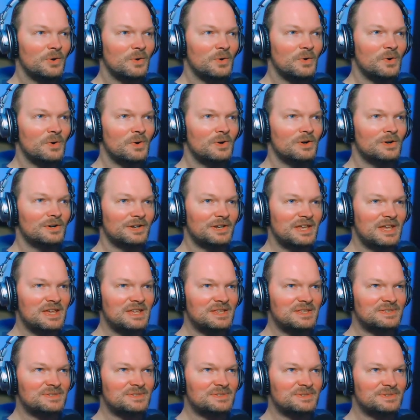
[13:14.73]

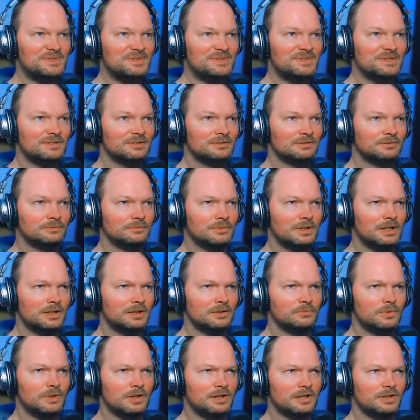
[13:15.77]
Organs. Where, well, I
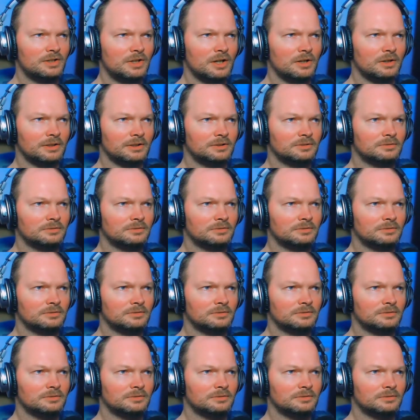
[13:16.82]
can't where go that